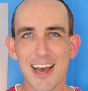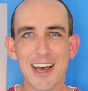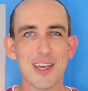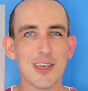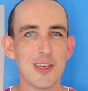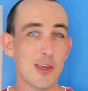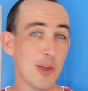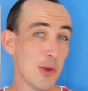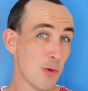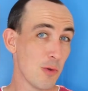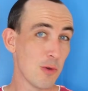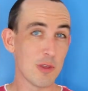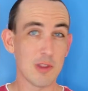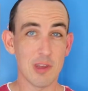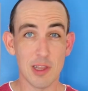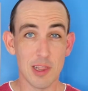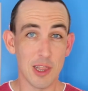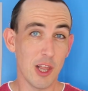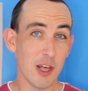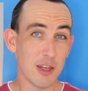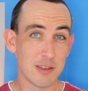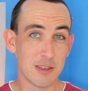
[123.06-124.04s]
I used a
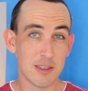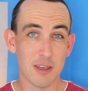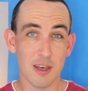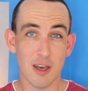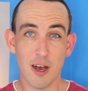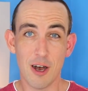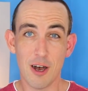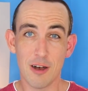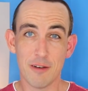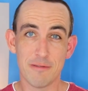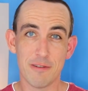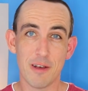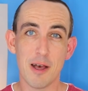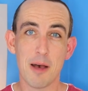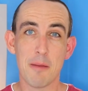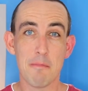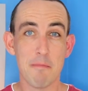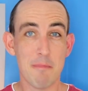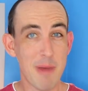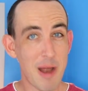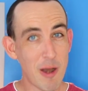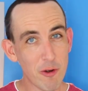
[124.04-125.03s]
lot of
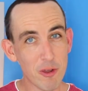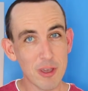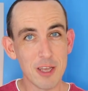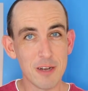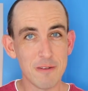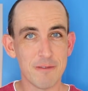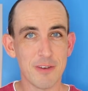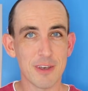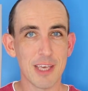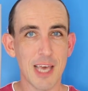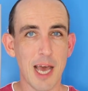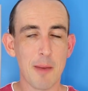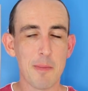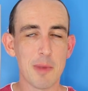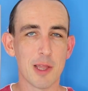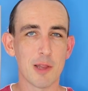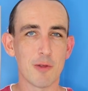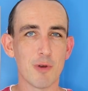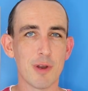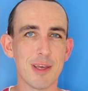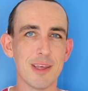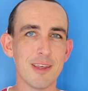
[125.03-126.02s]
American
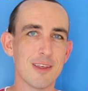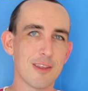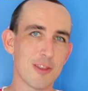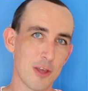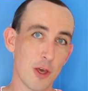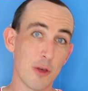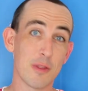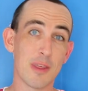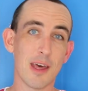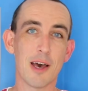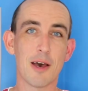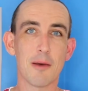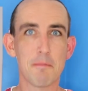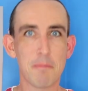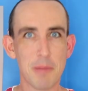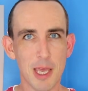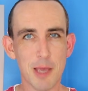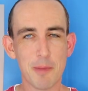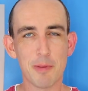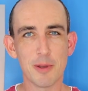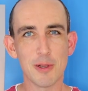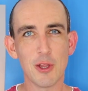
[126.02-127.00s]
vocabulary so that
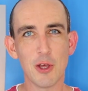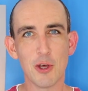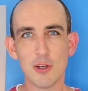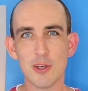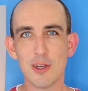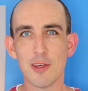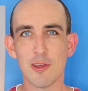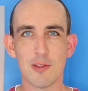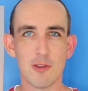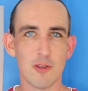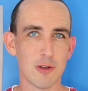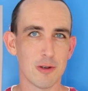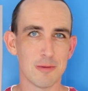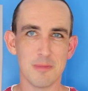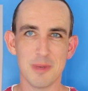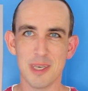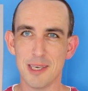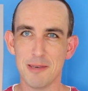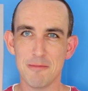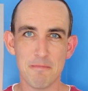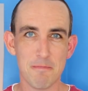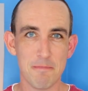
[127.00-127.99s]
people understood
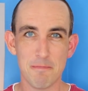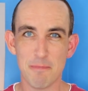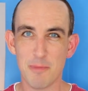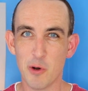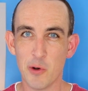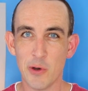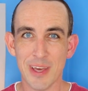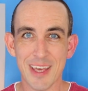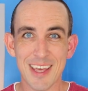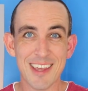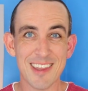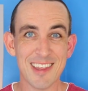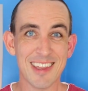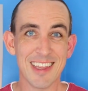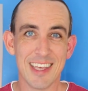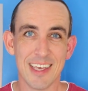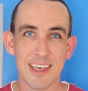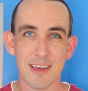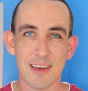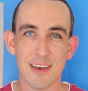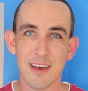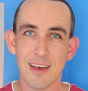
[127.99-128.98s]
me more
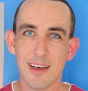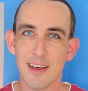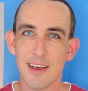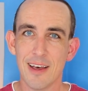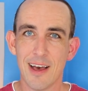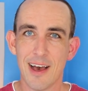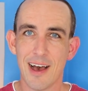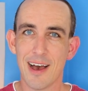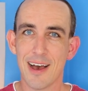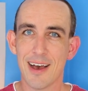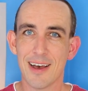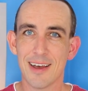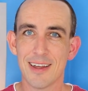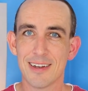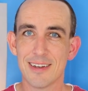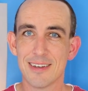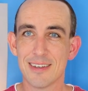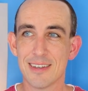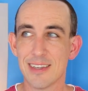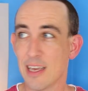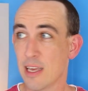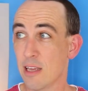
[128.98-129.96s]
easily.
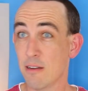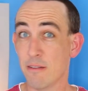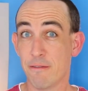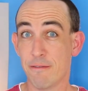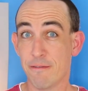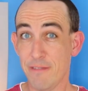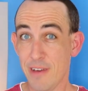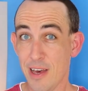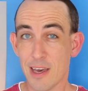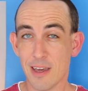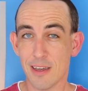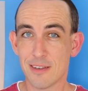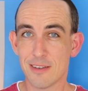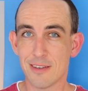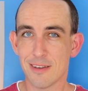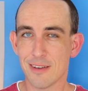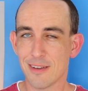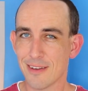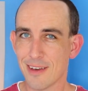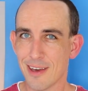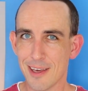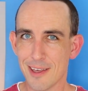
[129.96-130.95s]
And in fact,
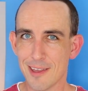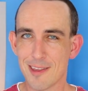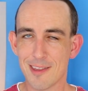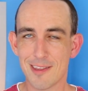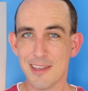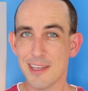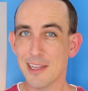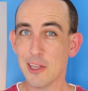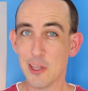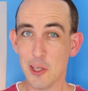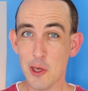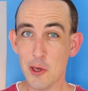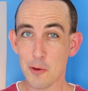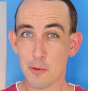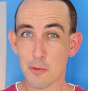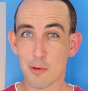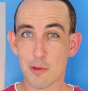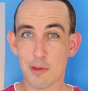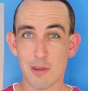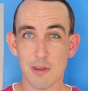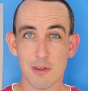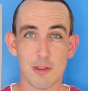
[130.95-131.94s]
I still
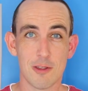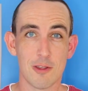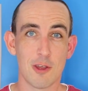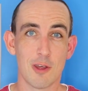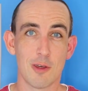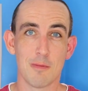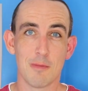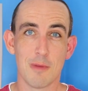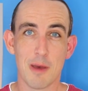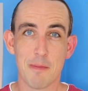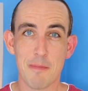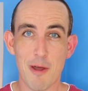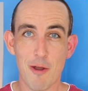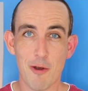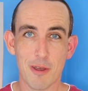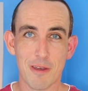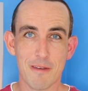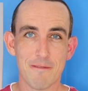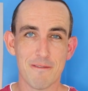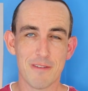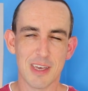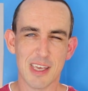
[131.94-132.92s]
use some
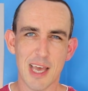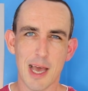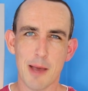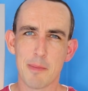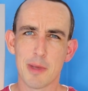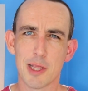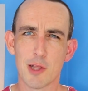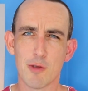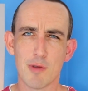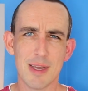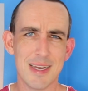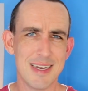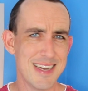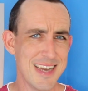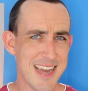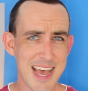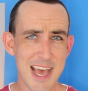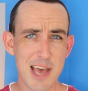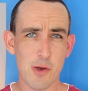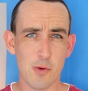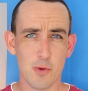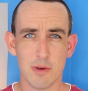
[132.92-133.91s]
American vocabulary
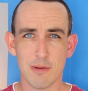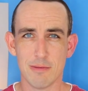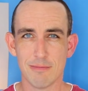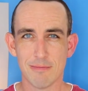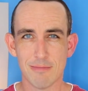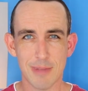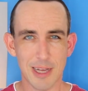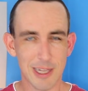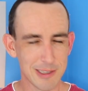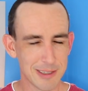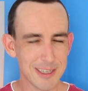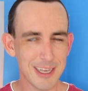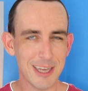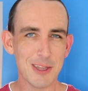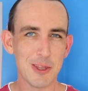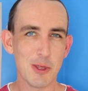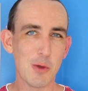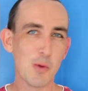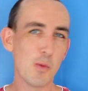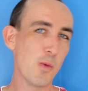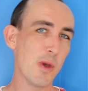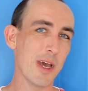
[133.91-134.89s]
now. I'll tell
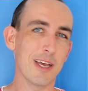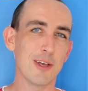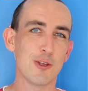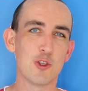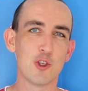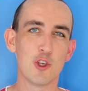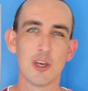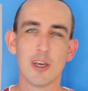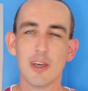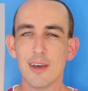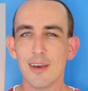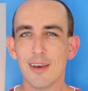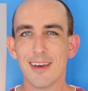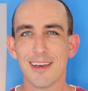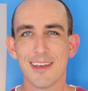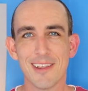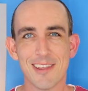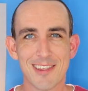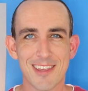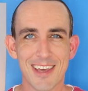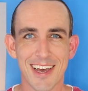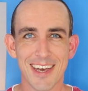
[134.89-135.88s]
you which
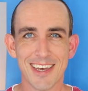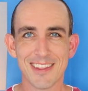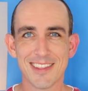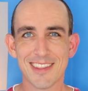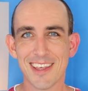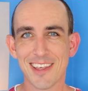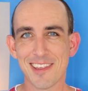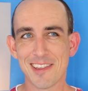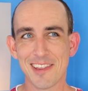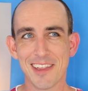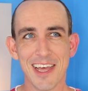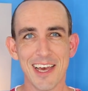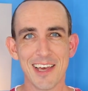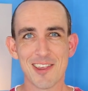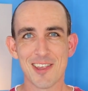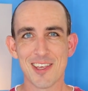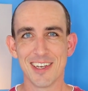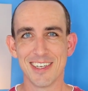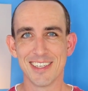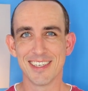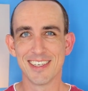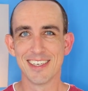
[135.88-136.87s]
inside this
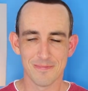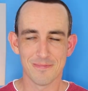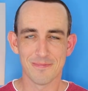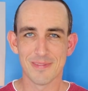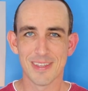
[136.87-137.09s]
lesson.